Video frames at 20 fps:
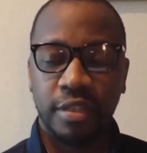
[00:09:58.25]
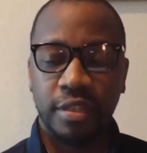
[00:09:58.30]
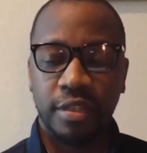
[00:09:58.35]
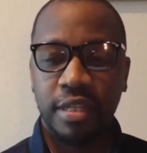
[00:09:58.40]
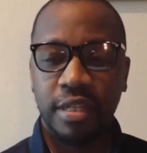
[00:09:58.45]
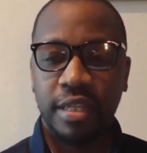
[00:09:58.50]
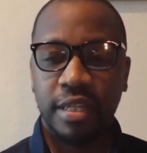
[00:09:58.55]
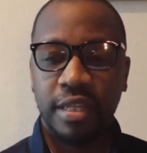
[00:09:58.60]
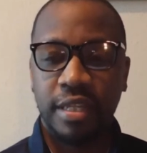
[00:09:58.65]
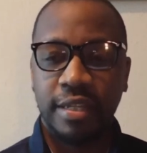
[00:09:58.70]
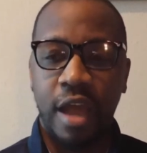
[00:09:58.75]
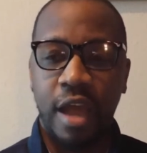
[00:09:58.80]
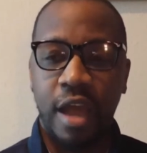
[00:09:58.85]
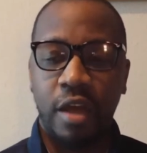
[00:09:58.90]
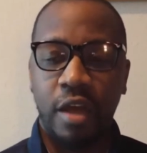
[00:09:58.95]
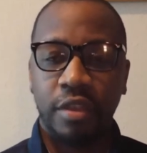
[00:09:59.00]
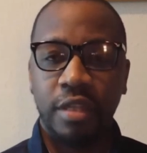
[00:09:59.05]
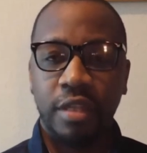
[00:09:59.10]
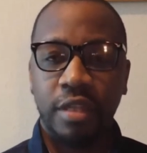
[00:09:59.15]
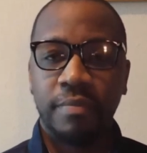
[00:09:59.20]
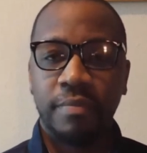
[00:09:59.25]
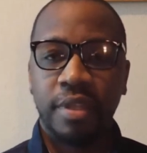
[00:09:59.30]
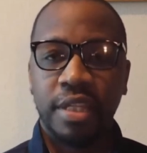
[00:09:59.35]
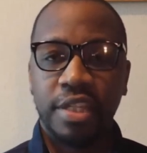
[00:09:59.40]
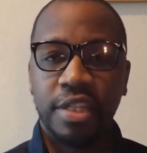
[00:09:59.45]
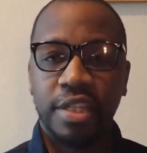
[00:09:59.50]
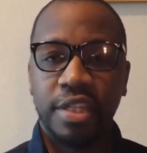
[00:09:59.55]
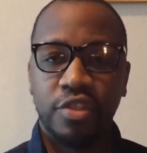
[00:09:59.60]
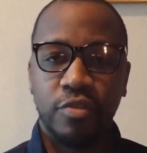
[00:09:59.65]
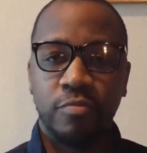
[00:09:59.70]
now the ability
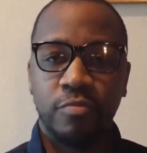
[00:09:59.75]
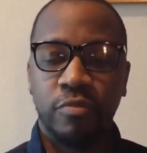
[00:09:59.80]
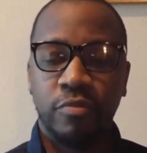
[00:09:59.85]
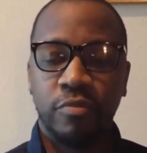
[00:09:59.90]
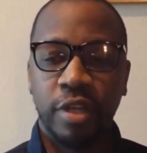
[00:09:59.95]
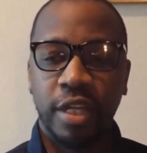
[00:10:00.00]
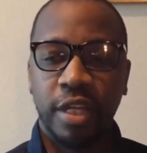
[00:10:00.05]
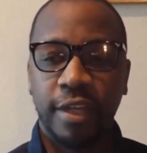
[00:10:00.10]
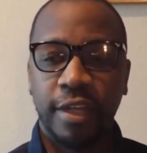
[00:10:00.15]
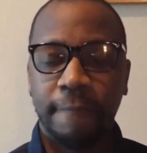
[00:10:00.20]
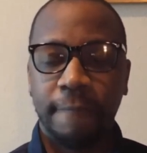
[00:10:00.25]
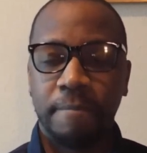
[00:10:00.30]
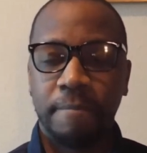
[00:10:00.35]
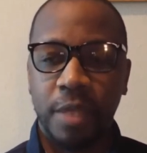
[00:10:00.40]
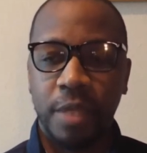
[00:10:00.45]
to bring uh,